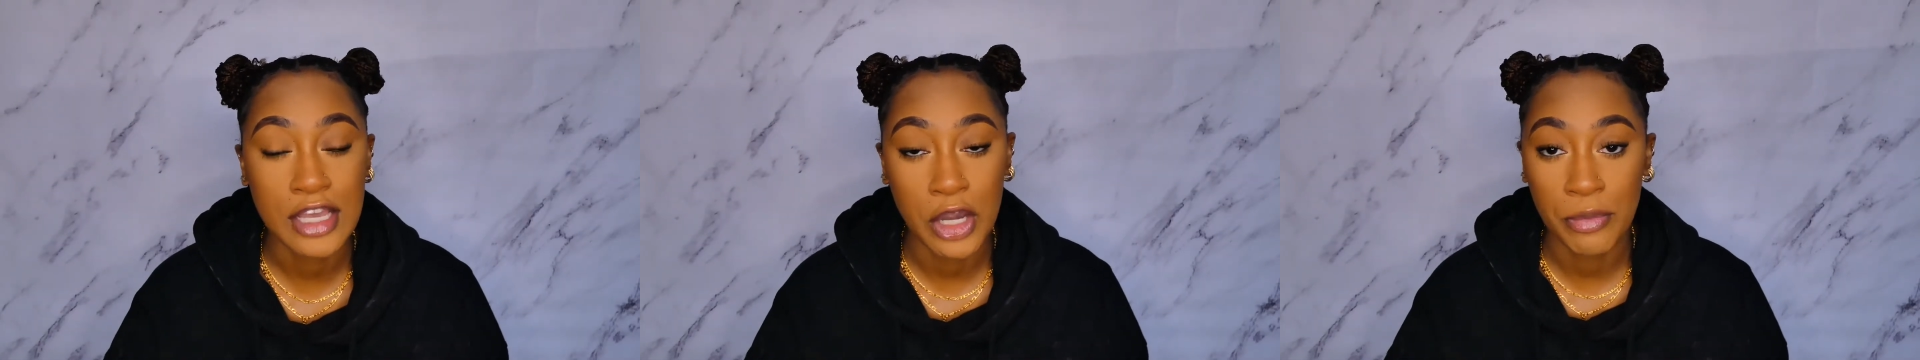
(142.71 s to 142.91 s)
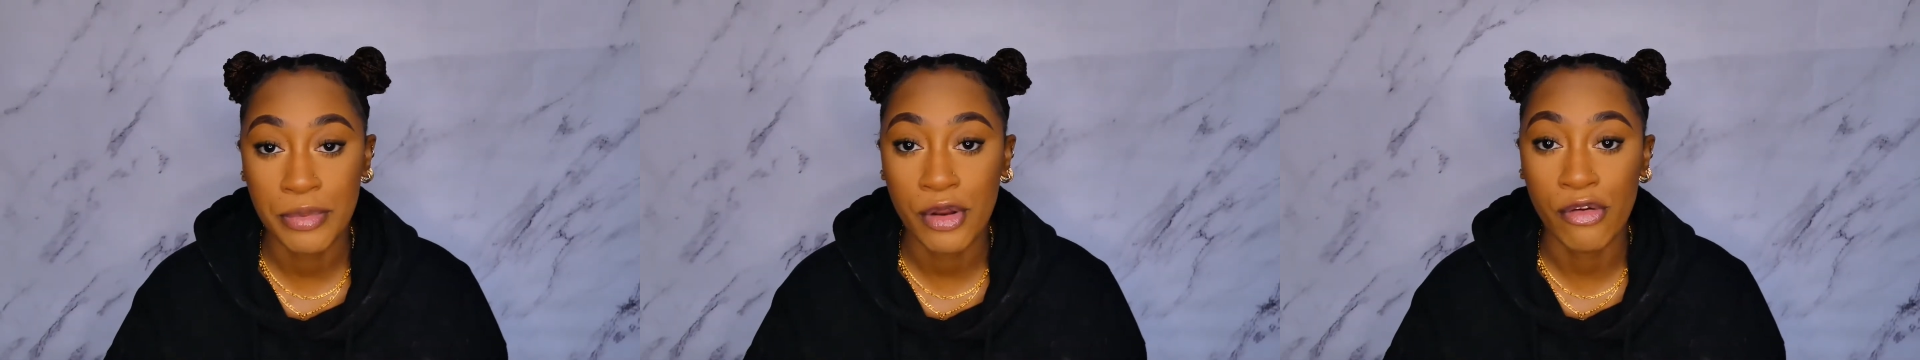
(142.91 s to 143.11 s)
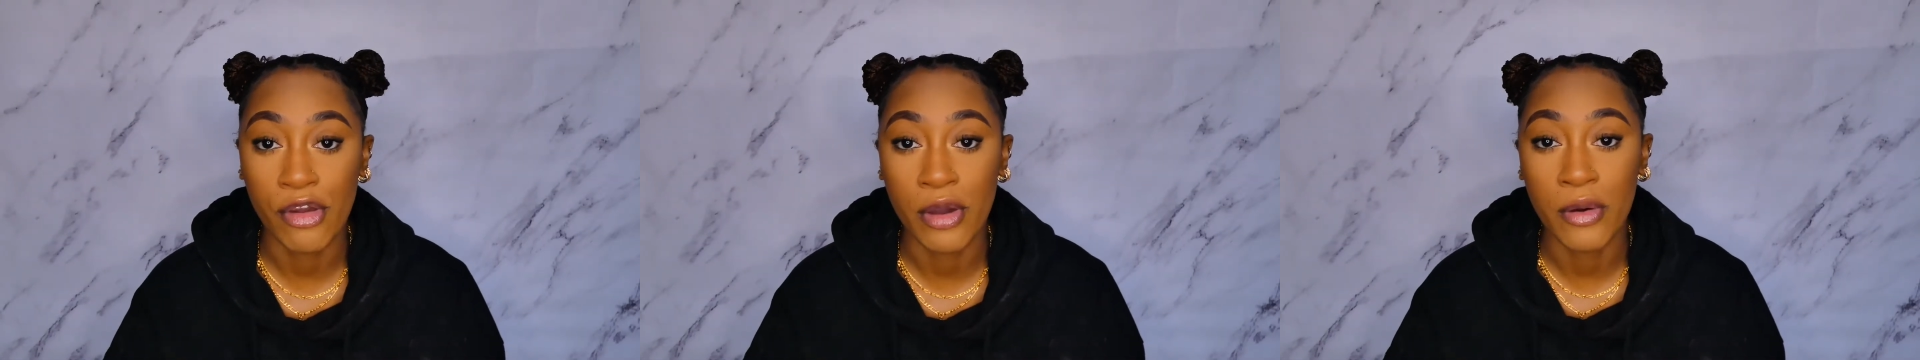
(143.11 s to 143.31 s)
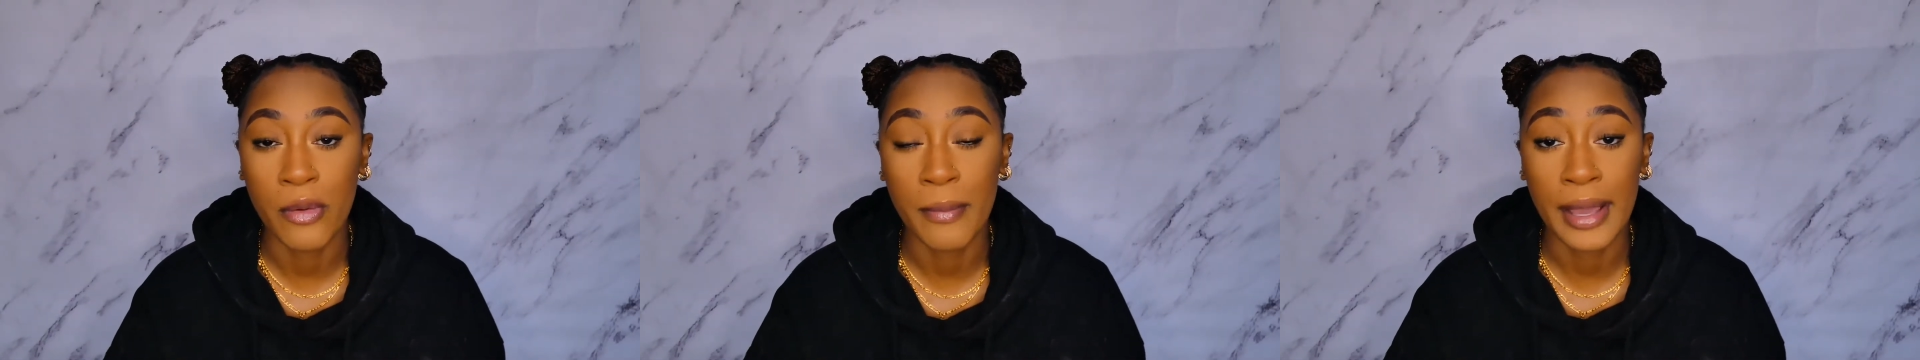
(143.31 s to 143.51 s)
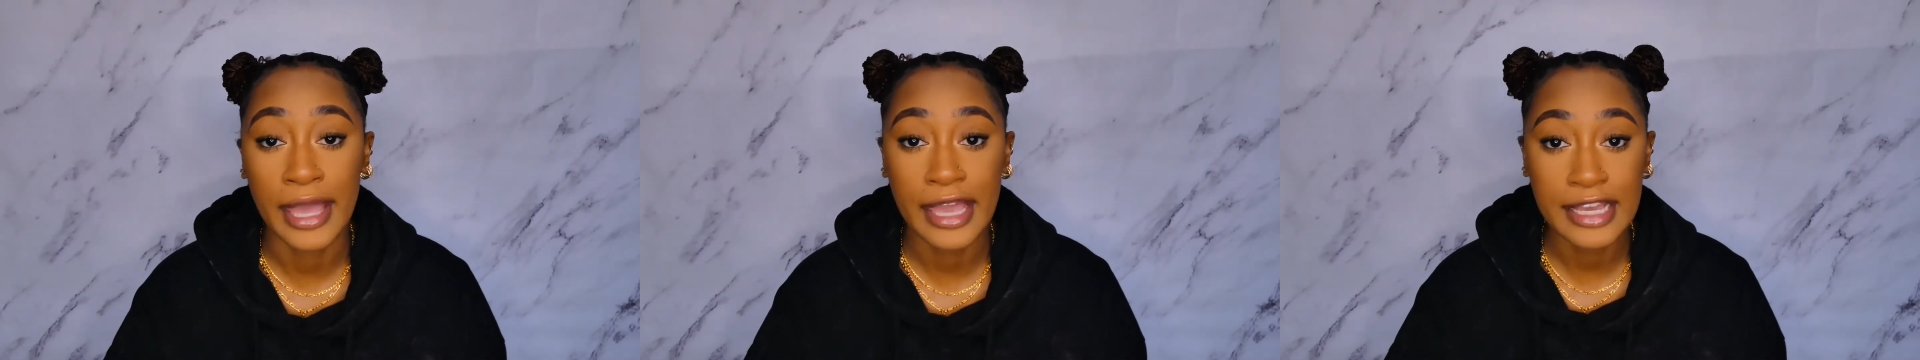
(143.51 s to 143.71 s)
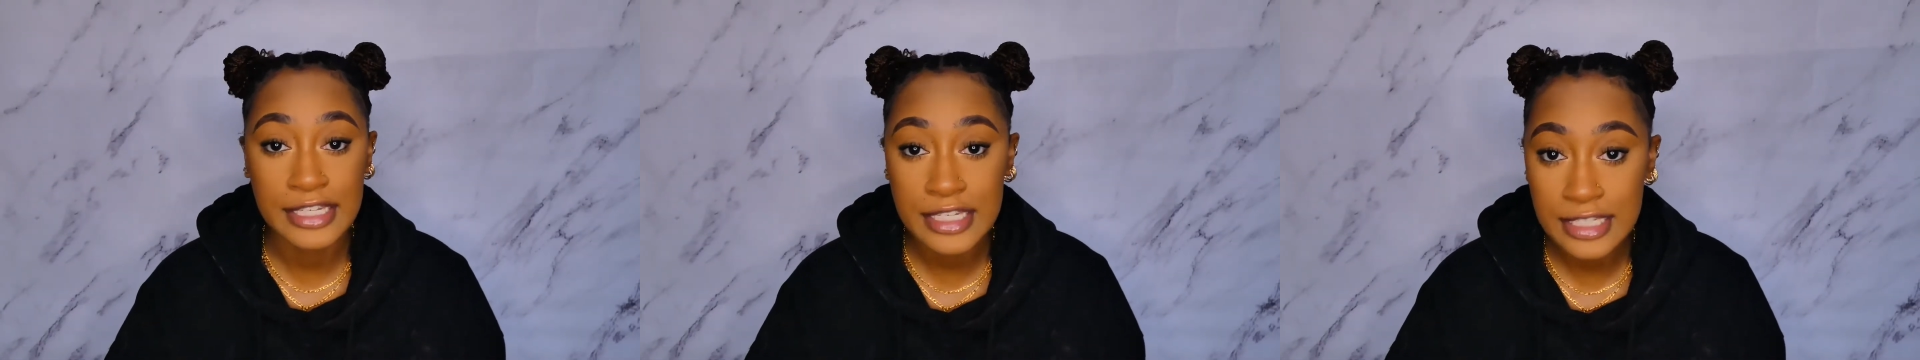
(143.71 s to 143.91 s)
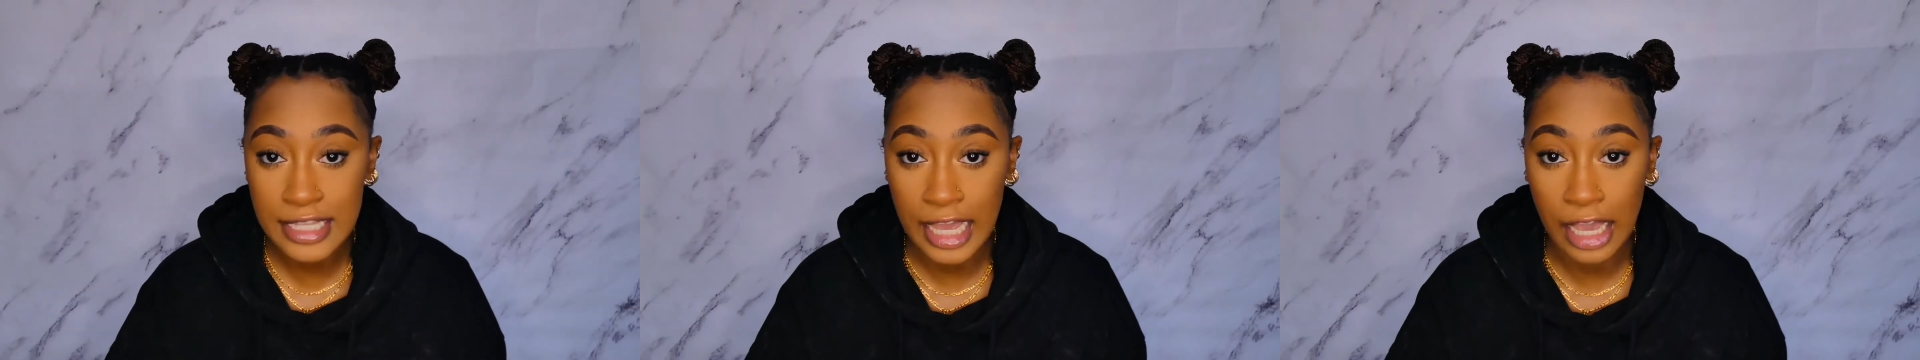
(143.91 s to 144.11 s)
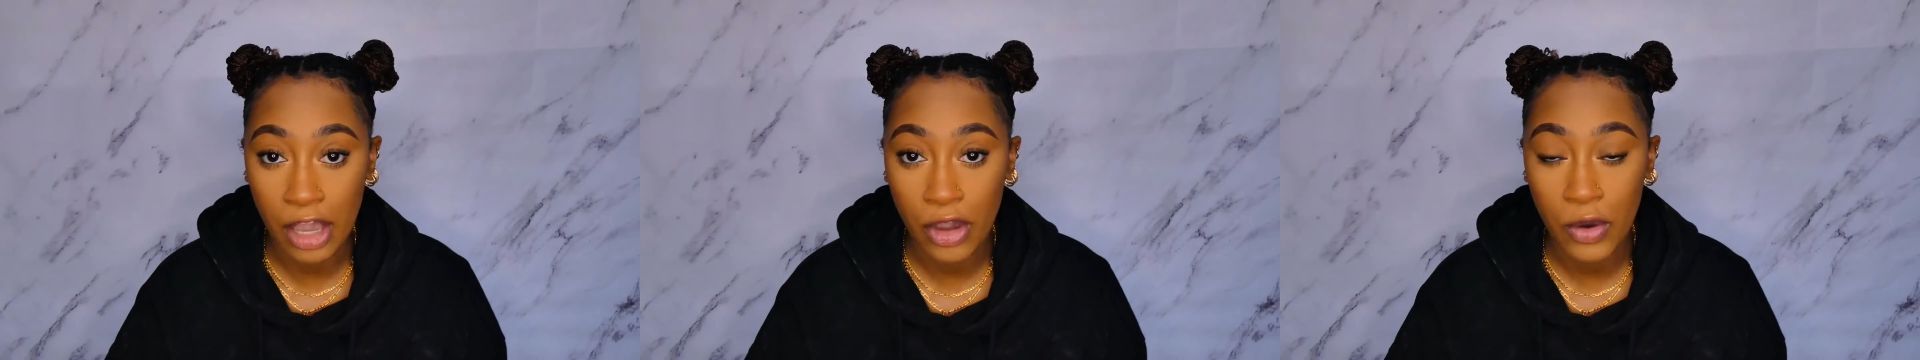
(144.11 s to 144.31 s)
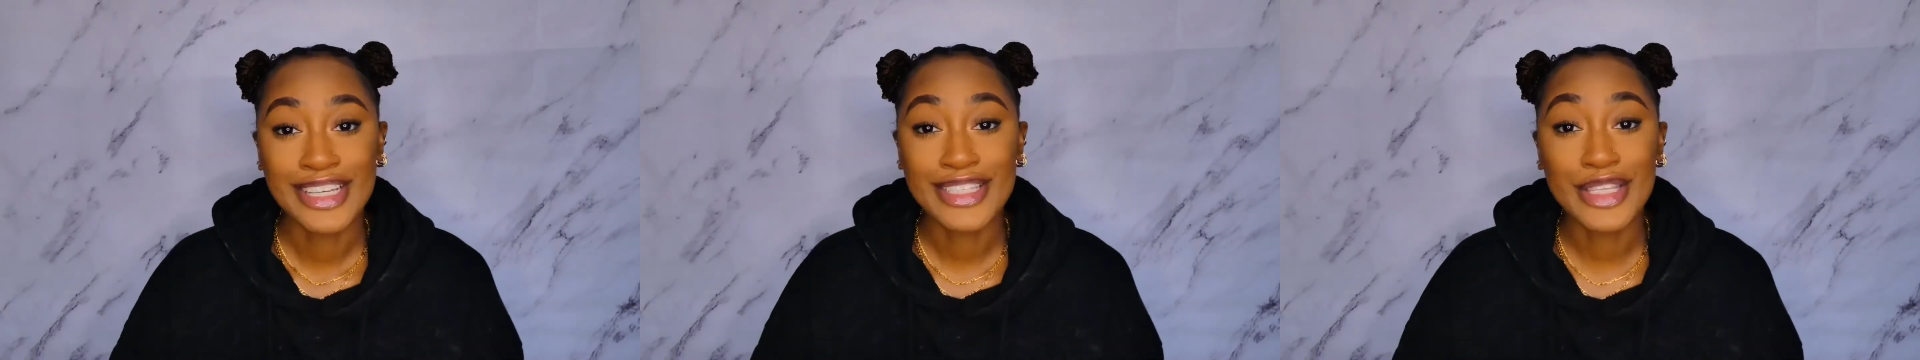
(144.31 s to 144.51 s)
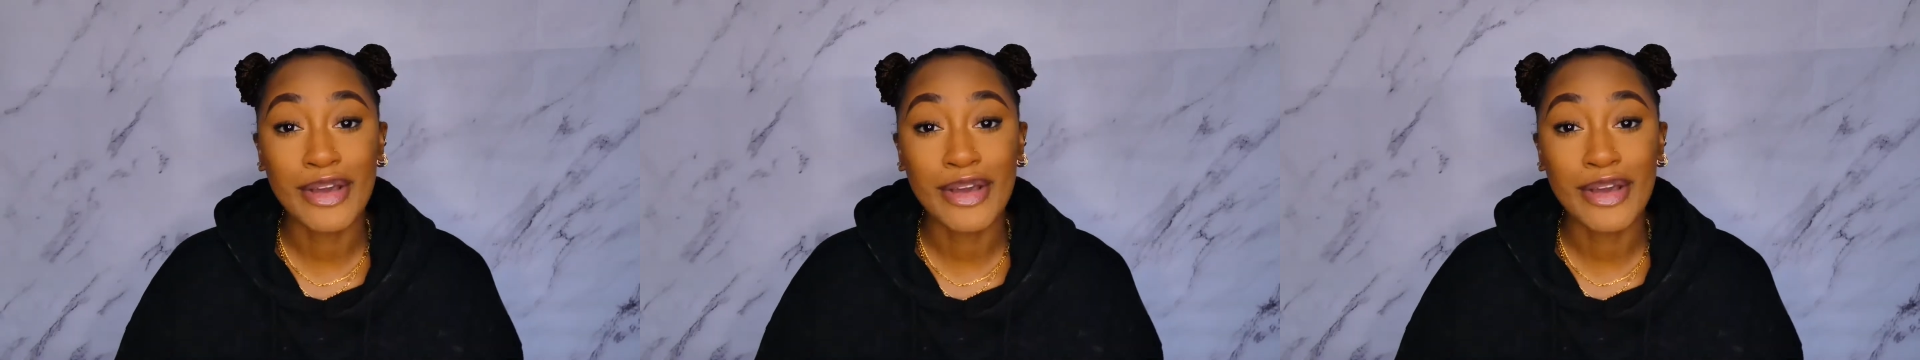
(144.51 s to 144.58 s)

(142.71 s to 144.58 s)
helped grow my edges out.